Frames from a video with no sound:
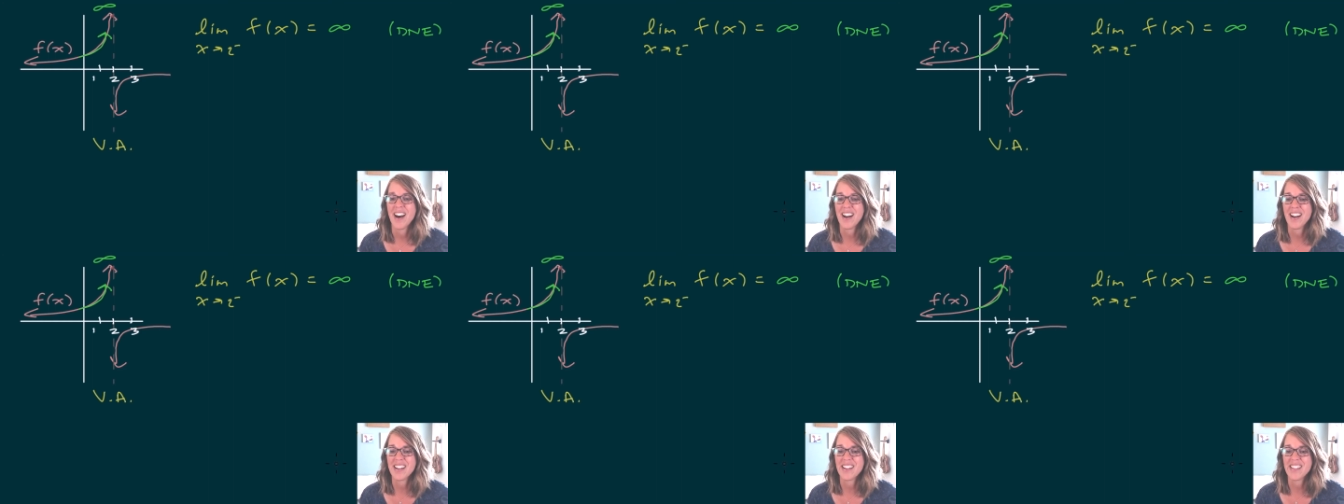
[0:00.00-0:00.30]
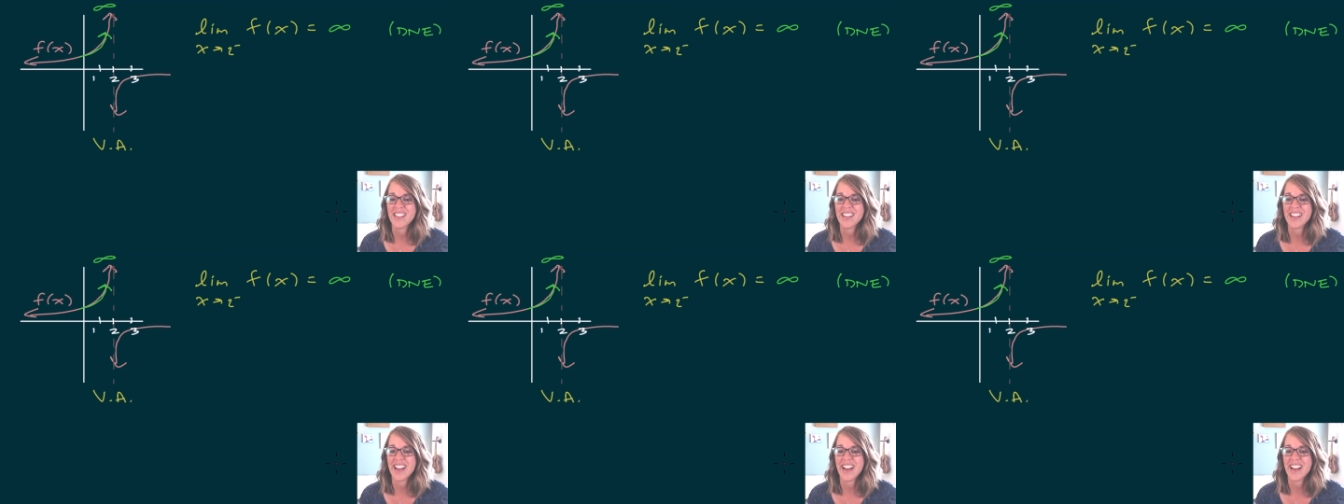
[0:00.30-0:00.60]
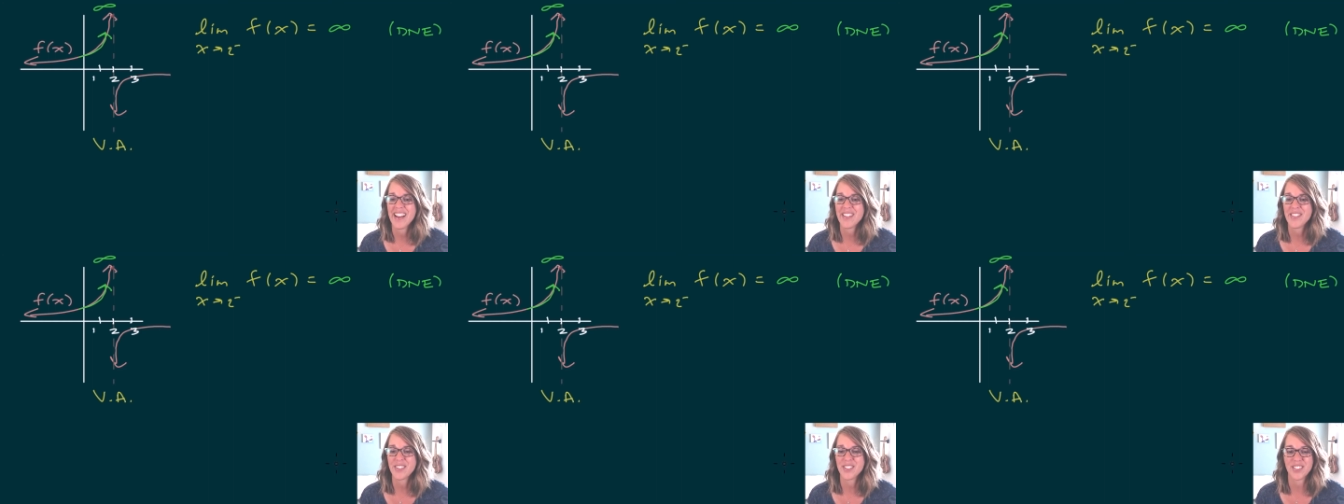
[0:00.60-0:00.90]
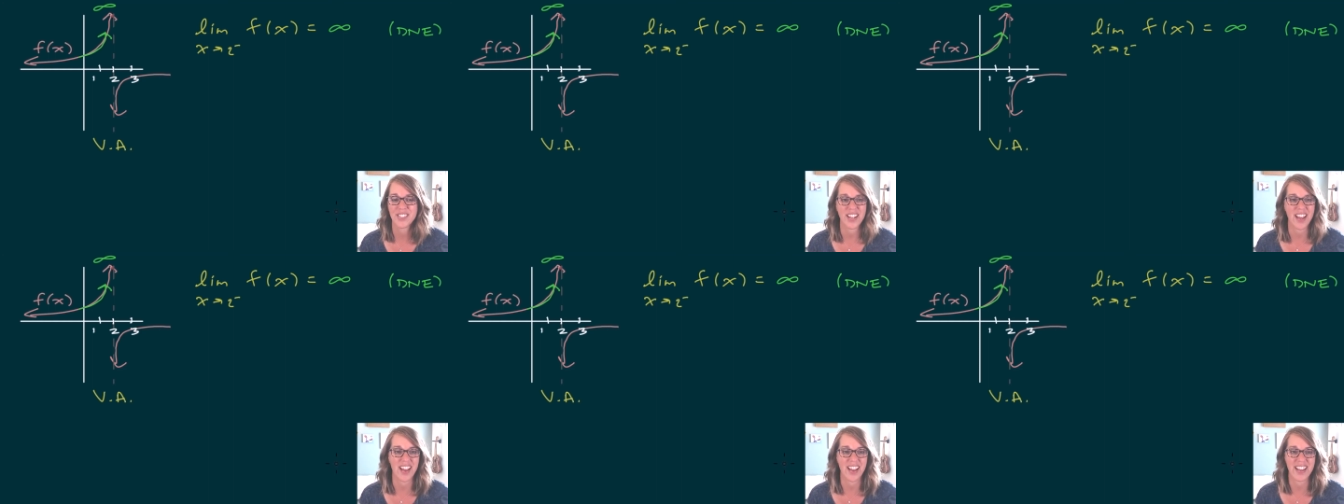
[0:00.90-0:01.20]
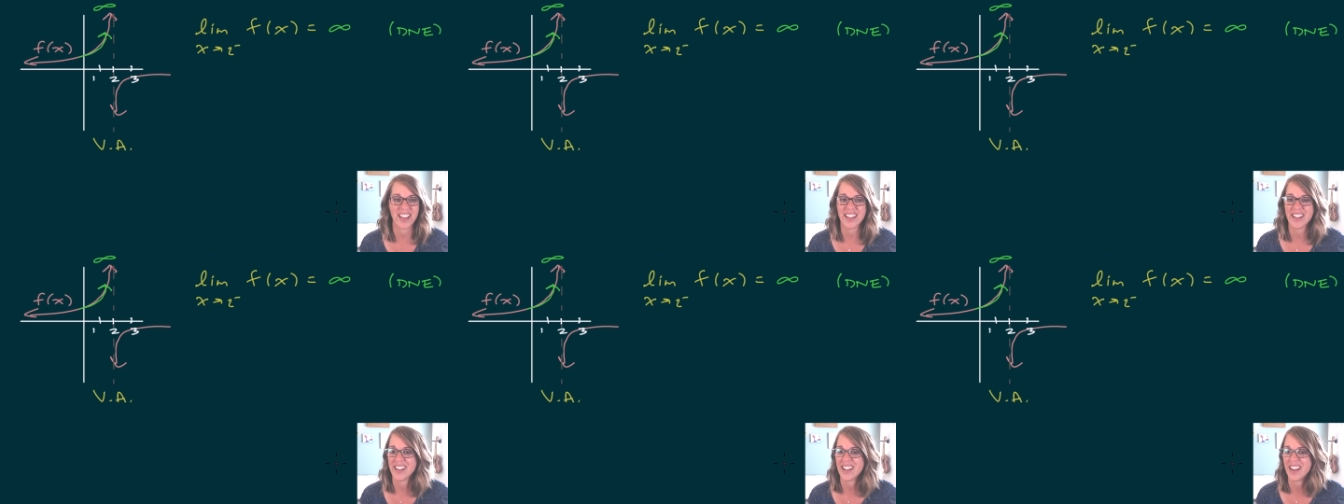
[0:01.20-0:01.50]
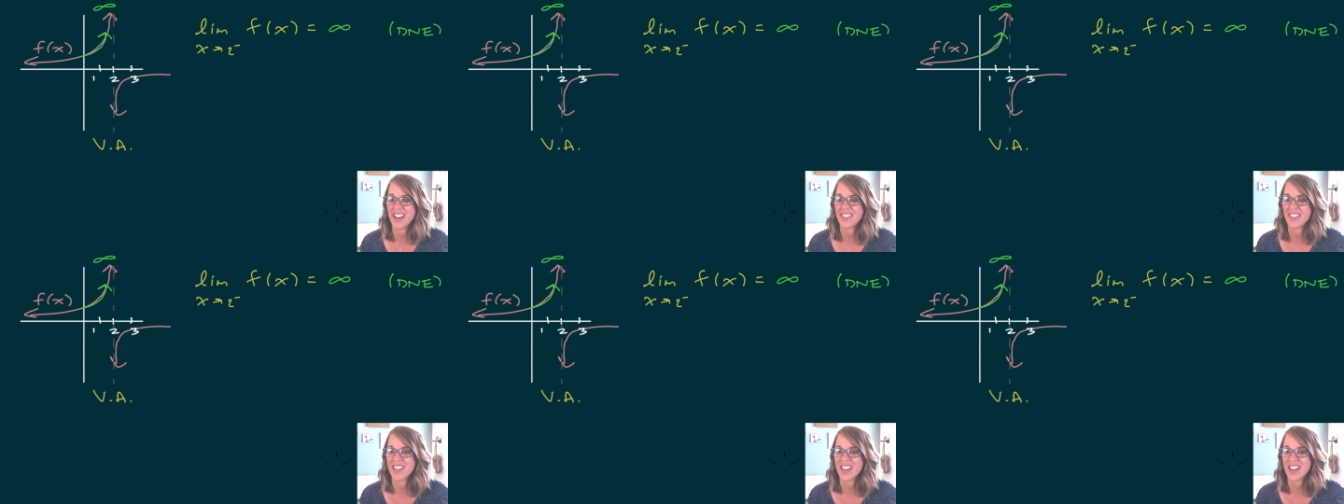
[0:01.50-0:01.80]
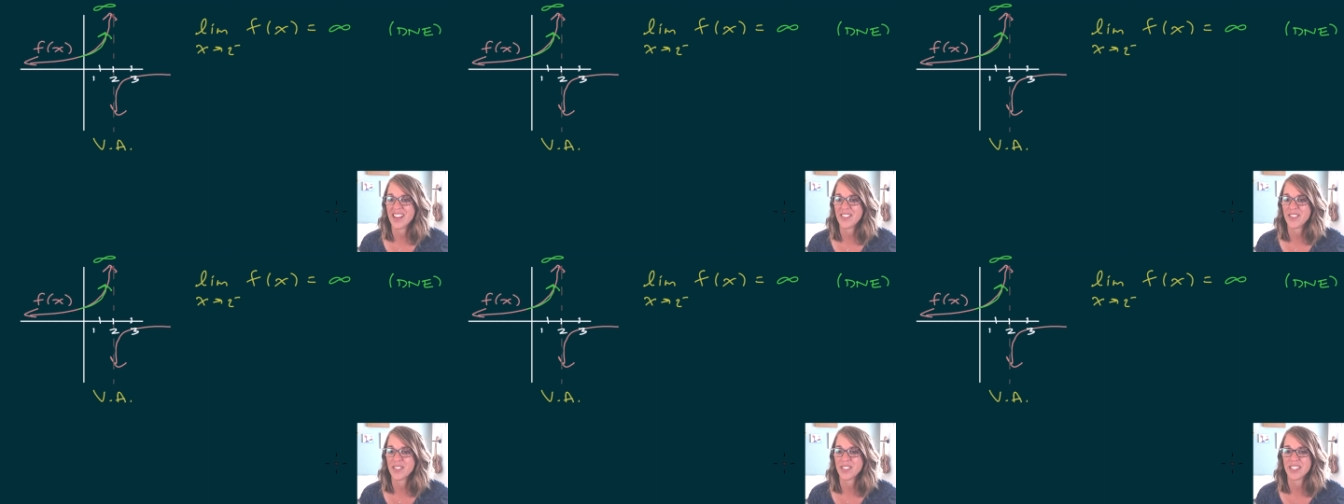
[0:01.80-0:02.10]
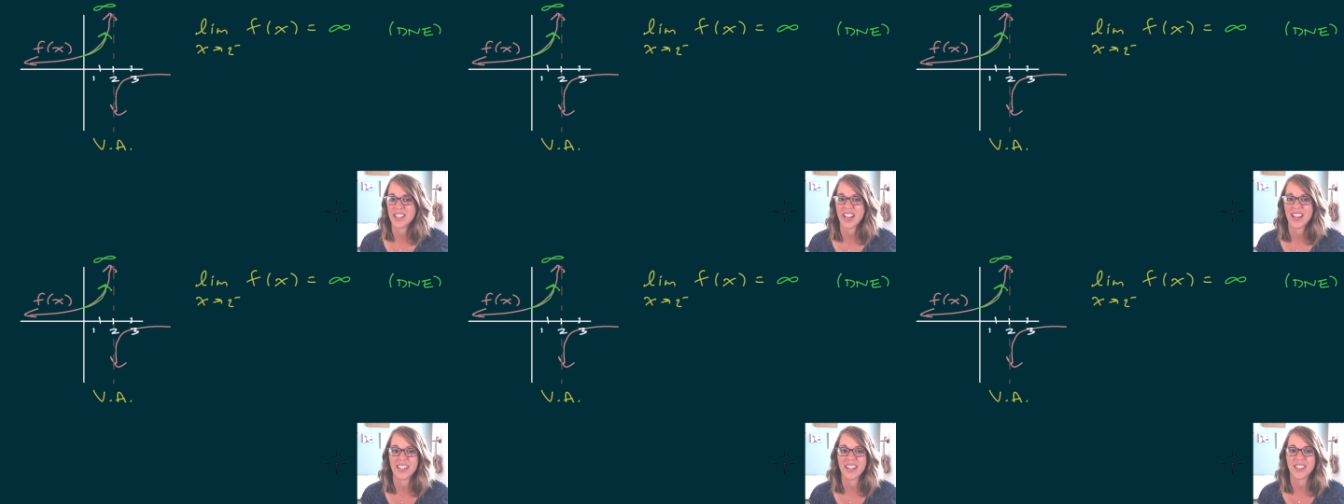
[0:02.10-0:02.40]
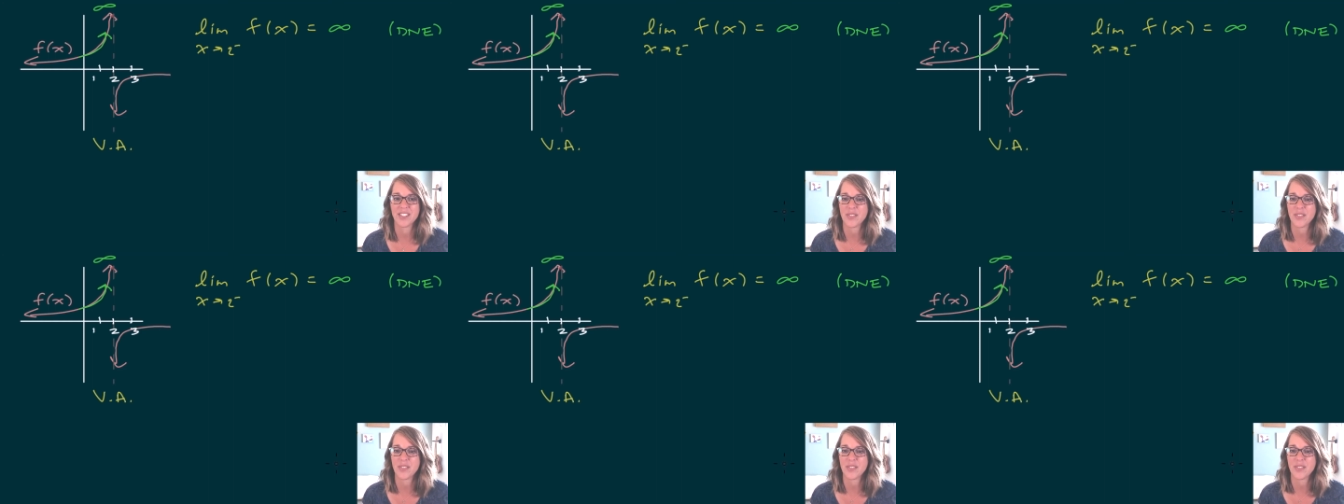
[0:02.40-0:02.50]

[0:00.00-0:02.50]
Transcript: On the other side, on the other side,